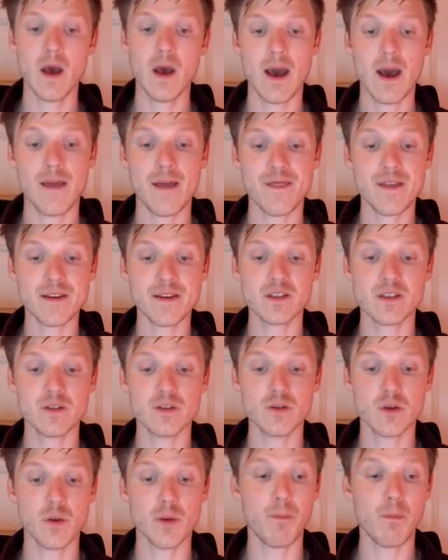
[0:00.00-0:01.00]
and this
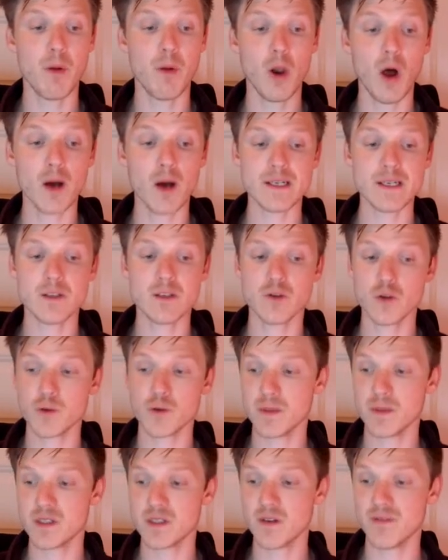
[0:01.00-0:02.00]
you can plot into
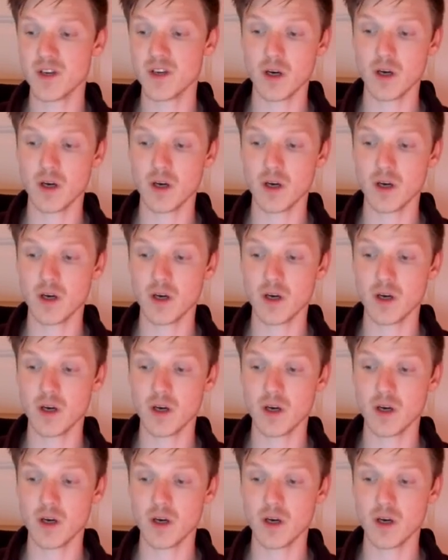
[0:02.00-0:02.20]
specific